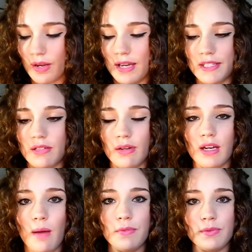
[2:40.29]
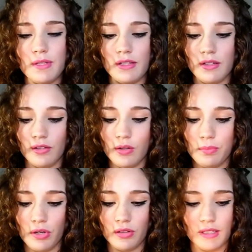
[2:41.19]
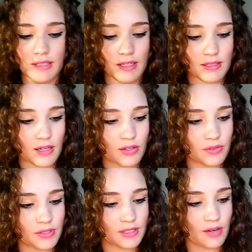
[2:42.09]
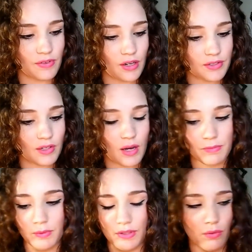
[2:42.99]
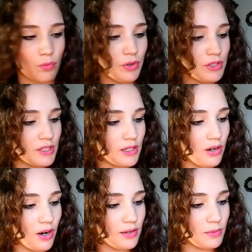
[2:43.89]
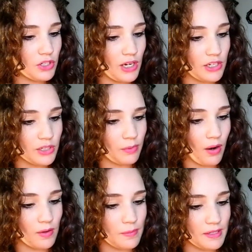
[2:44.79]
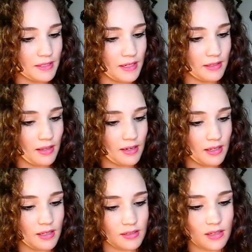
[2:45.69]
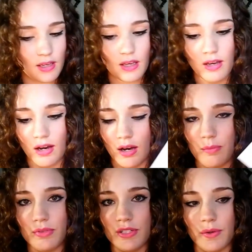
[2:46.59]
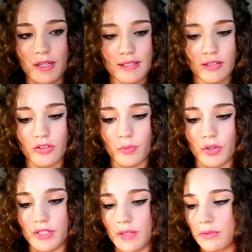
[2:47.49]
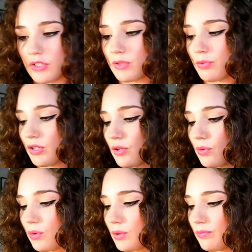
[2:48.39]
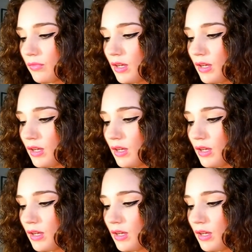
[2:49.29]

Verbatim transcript: Okay, so it comes with little booklets that tell you stuff. It also comes with a warranty card, which I should probably be sending that in. Um, so it is under warranty, which is pretty cool.